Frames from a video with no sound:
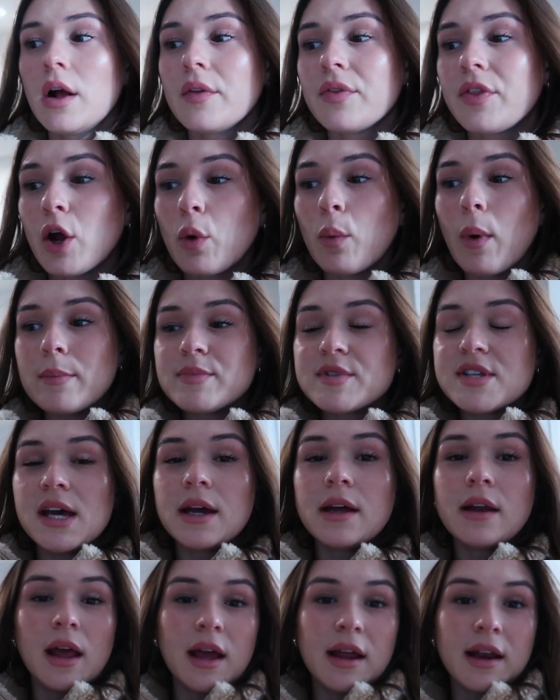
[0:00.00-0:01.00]
their
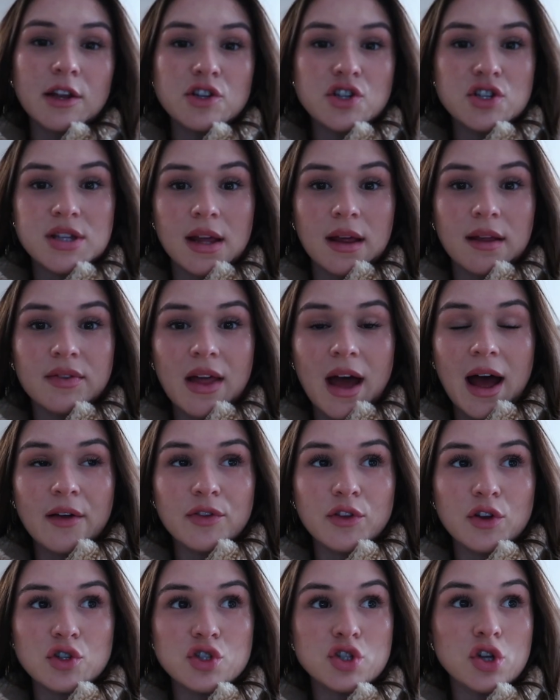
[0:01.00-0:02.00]
website and I just think
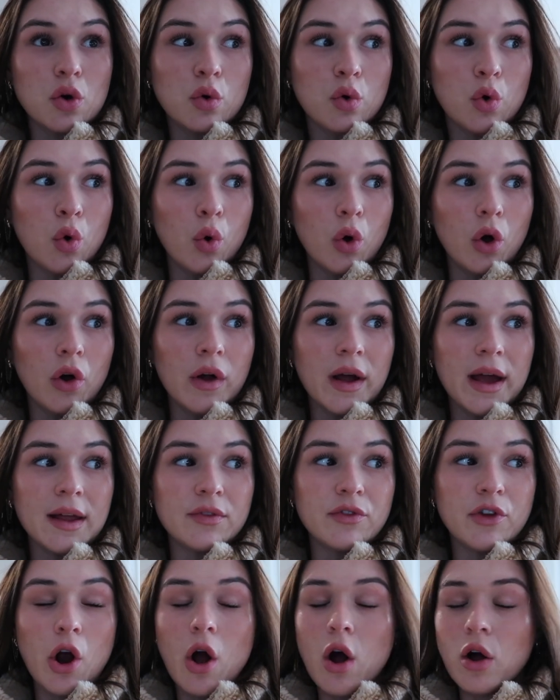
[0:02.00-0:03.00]
that they're so cool
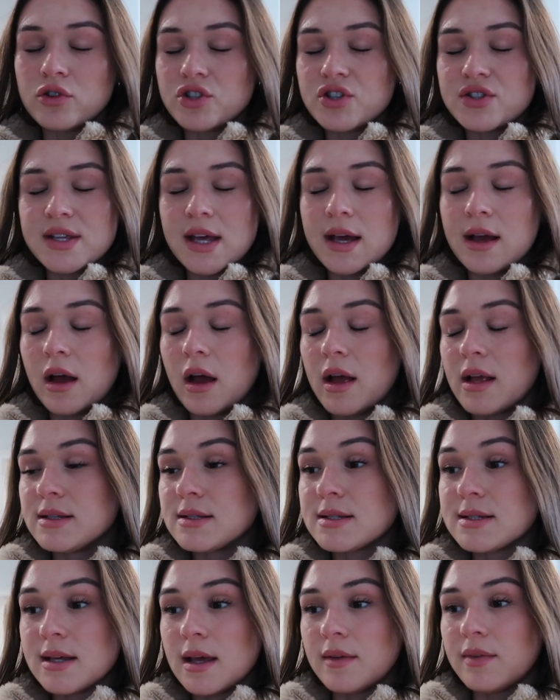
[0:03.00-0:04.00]
and they're all just like
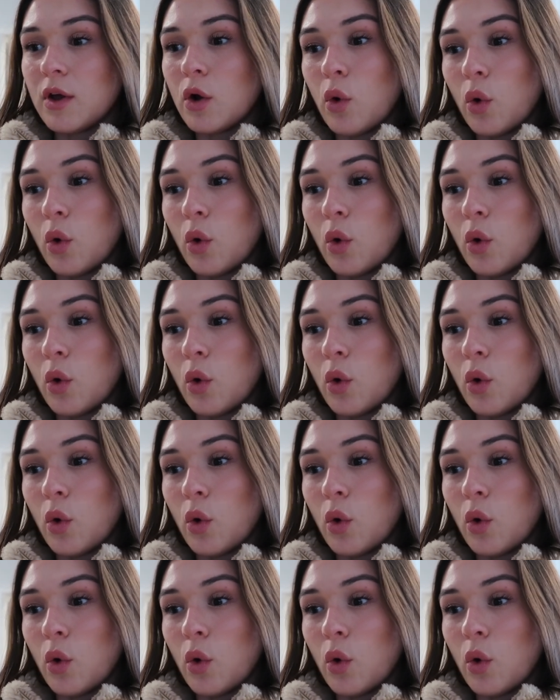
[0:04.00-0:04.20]
insanely